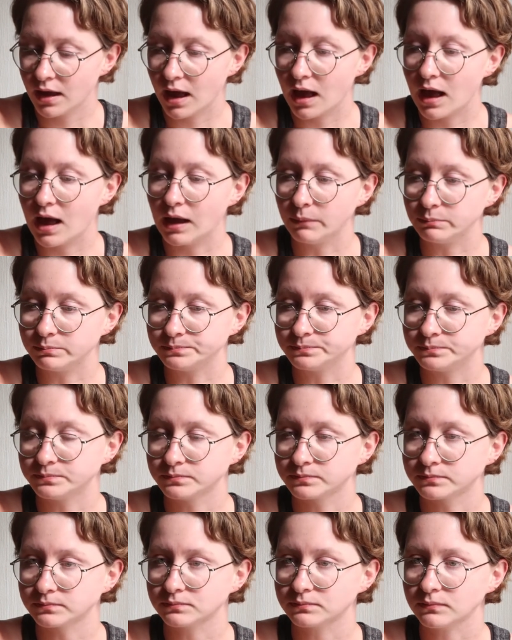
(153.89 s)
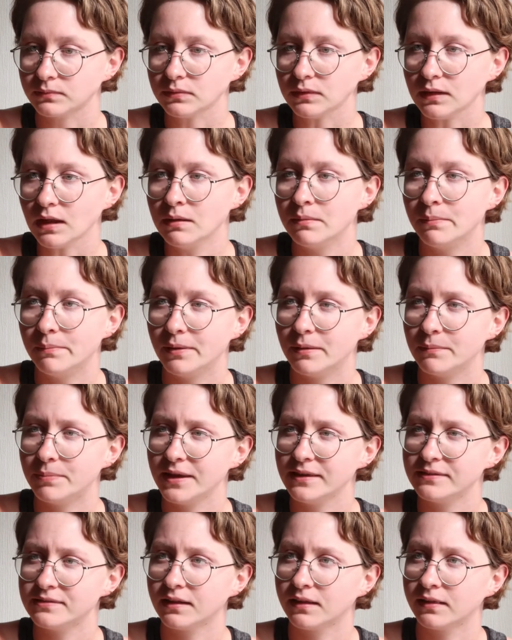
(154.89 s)
But
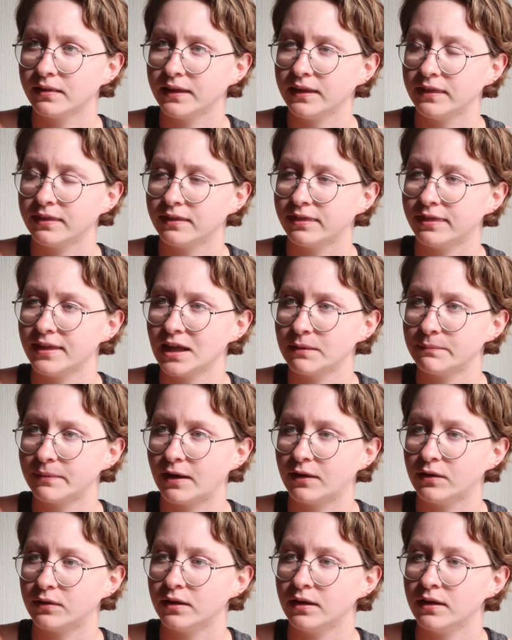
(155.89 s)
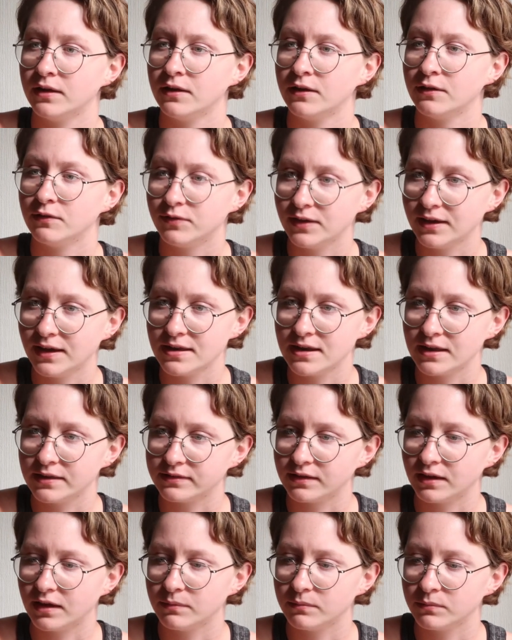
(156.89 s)
basically the thing about
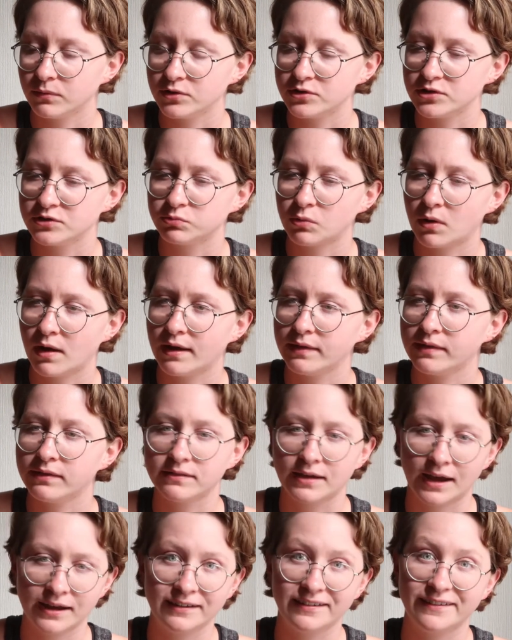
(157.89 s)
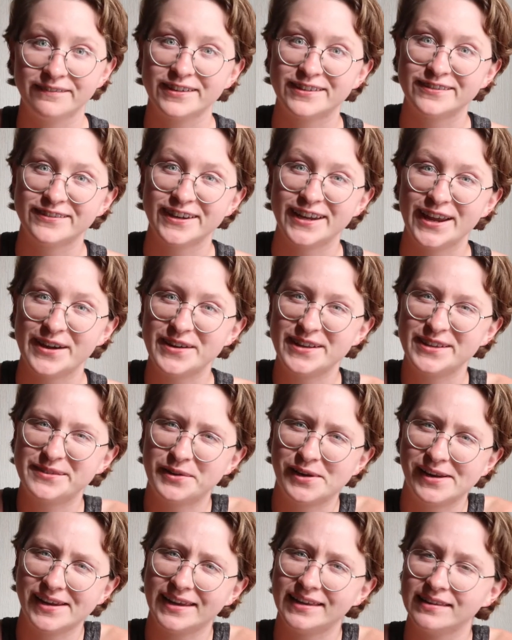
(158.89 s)
veganism, which is why the title of this video is
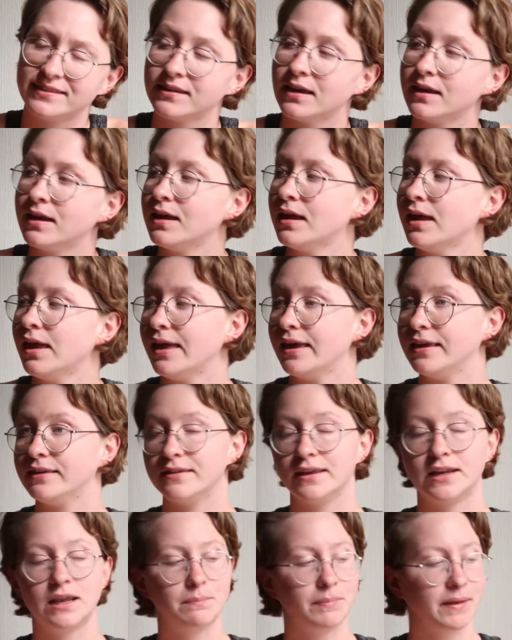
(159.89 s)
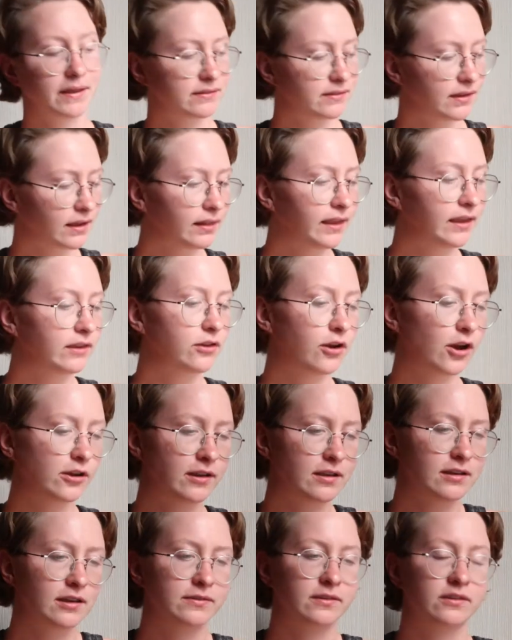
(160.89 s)
what it is that it basically turned
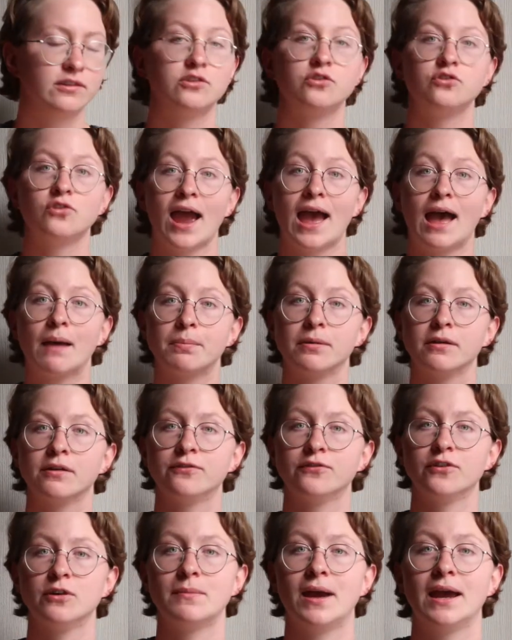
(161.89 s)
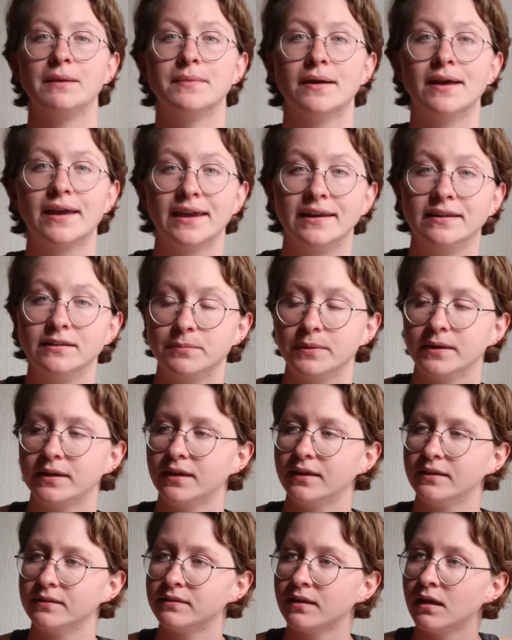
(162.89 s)
into this trap for my mind,
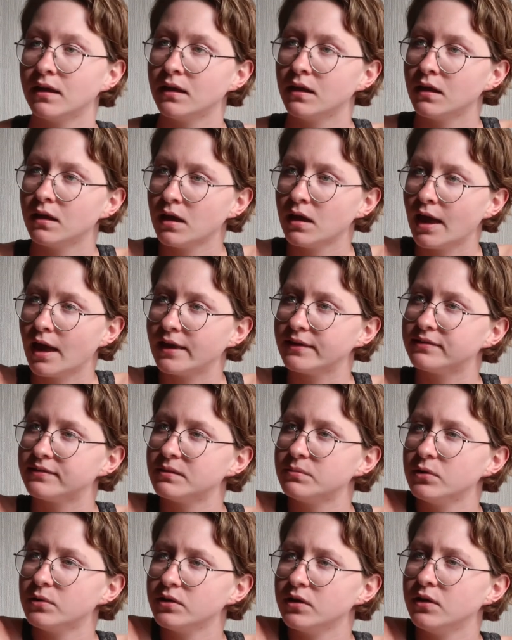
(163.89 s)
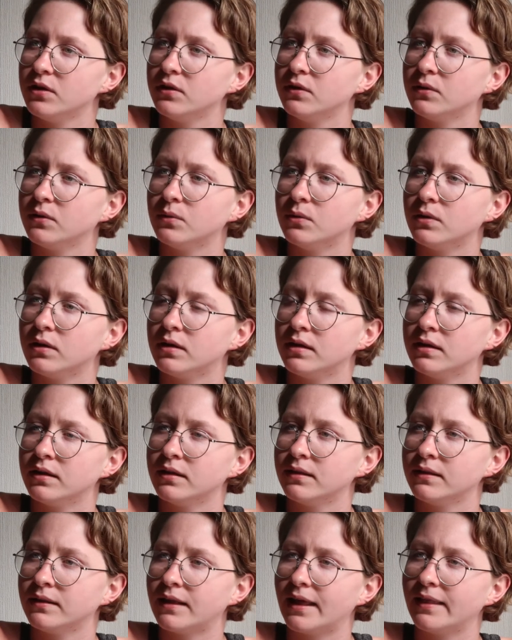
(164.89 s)
because as someone who,
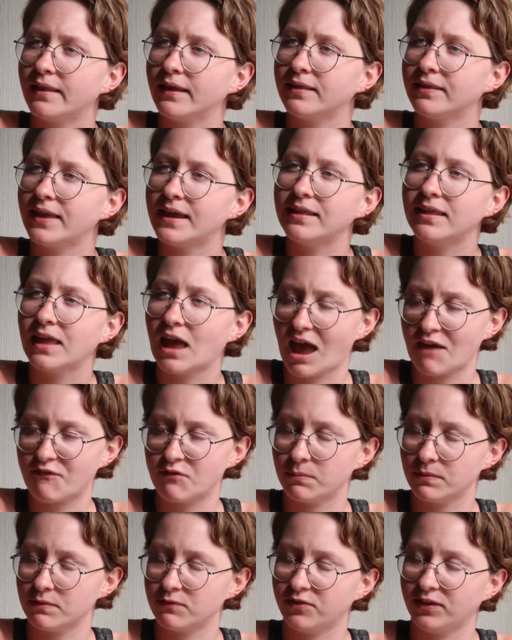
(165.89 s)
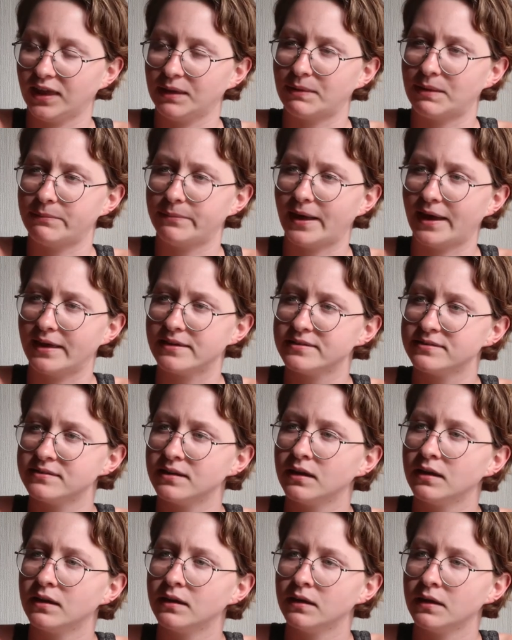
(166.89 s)
like, lately I haven't been feeling my
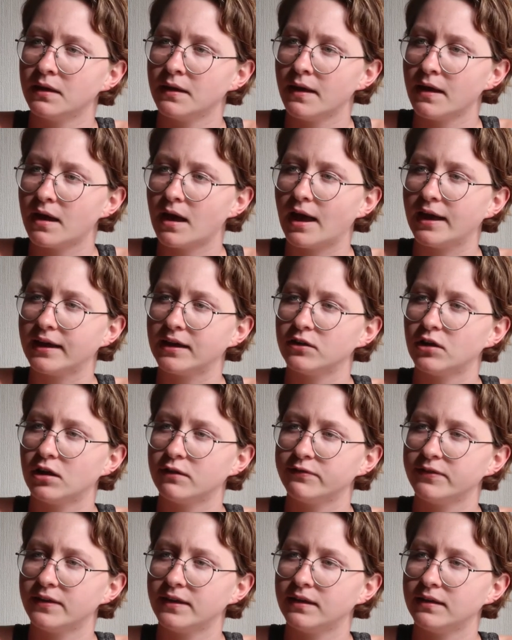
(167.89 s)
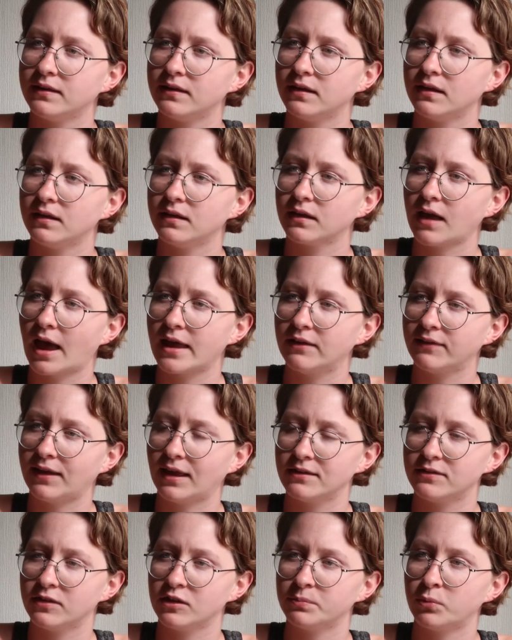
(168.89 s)
best, I can often kind of
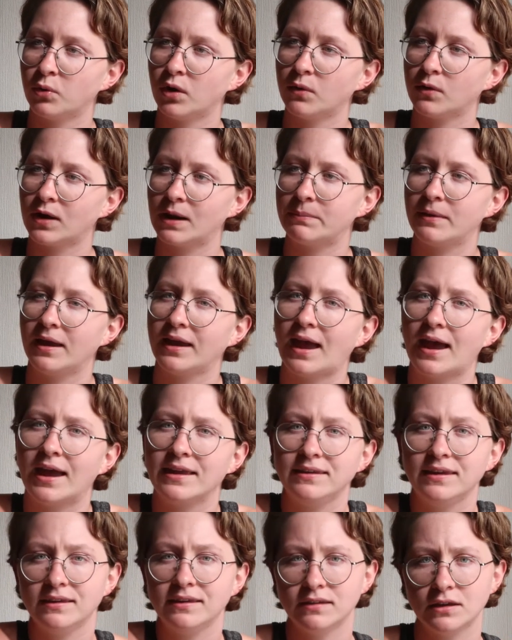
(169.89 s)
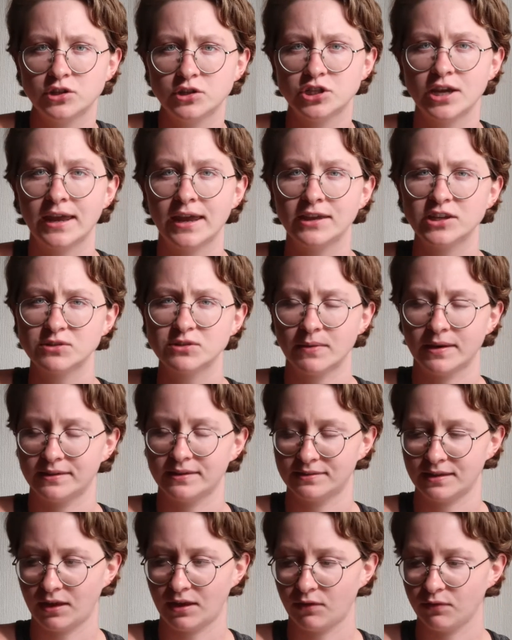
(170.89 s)
get to this point where I'm like, I need to change
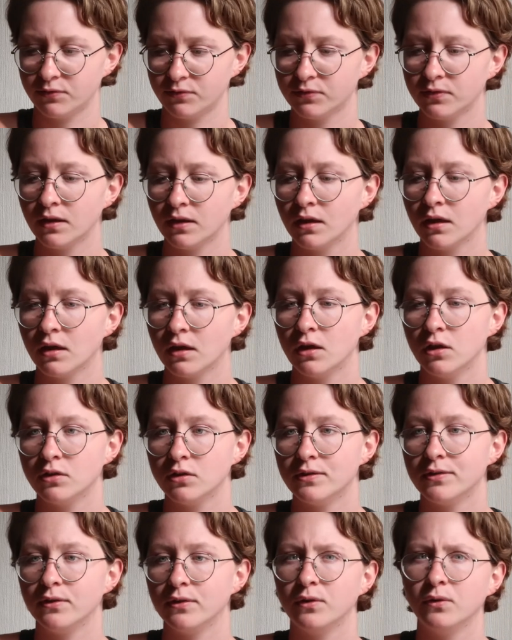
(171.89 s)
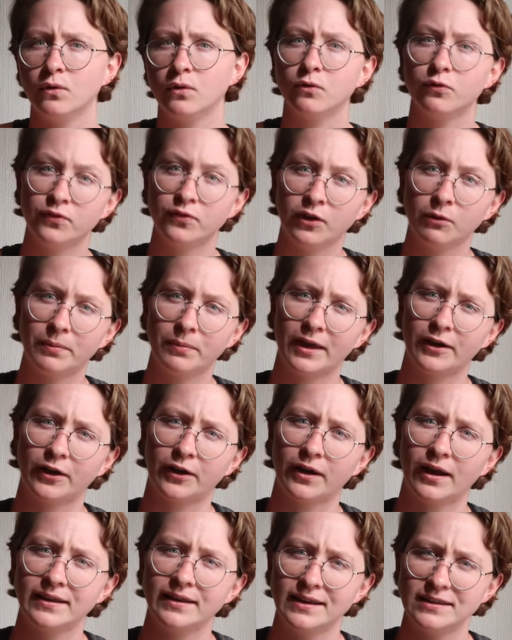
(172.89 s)
myself to feel
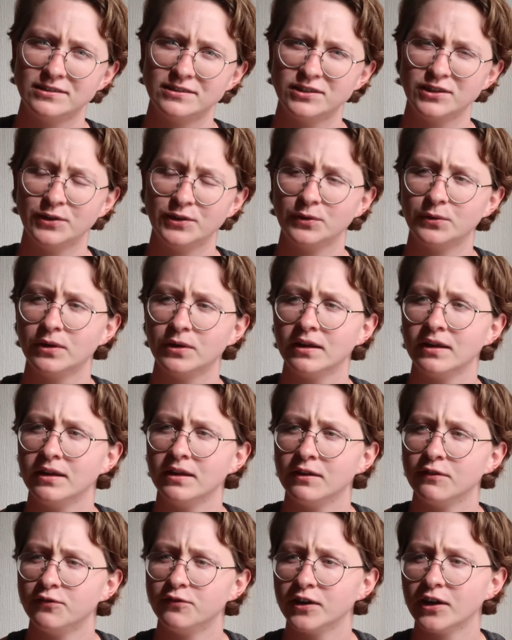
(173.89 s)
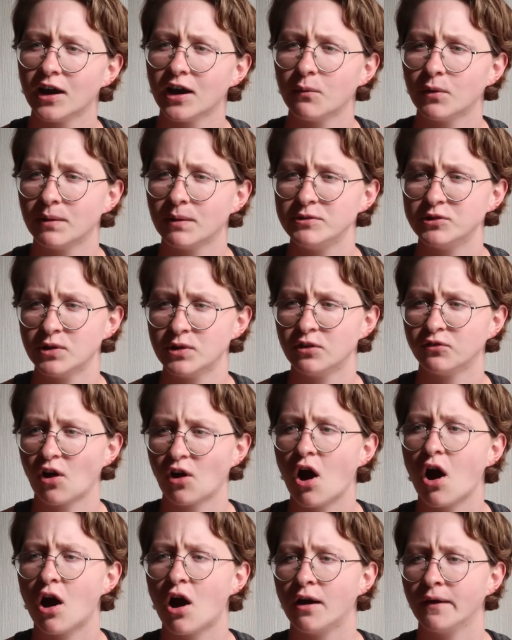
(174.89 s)
better. I need to figure out what I'm doing
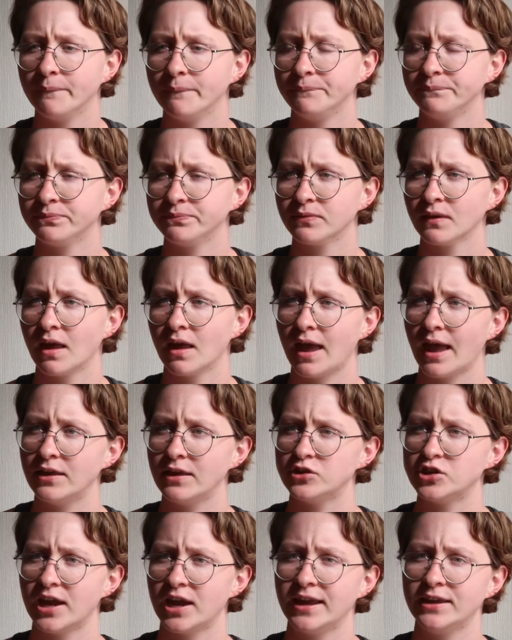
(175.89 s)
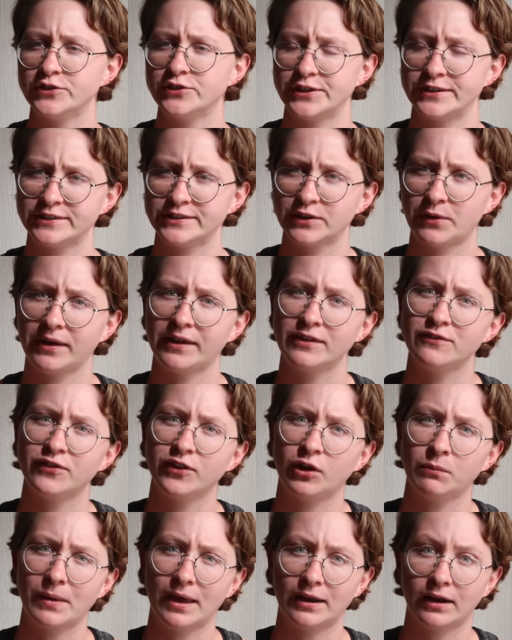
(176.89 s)
wrong and change it so I can
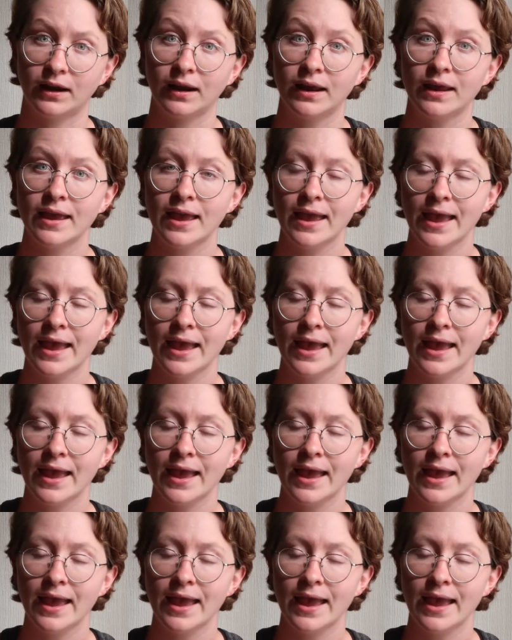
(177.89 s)
feel better.